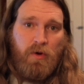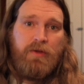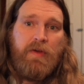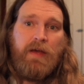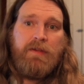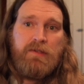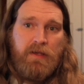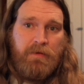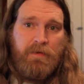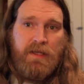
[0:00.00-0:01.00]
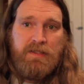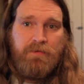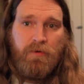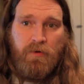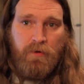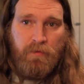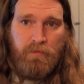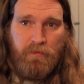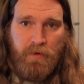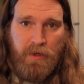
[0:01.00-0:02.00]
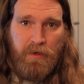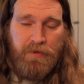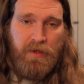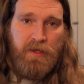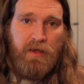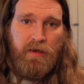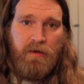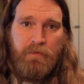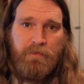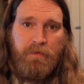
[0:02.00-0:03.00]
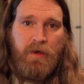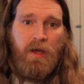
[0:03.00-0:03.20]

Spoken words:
you got this like fanciful thinking of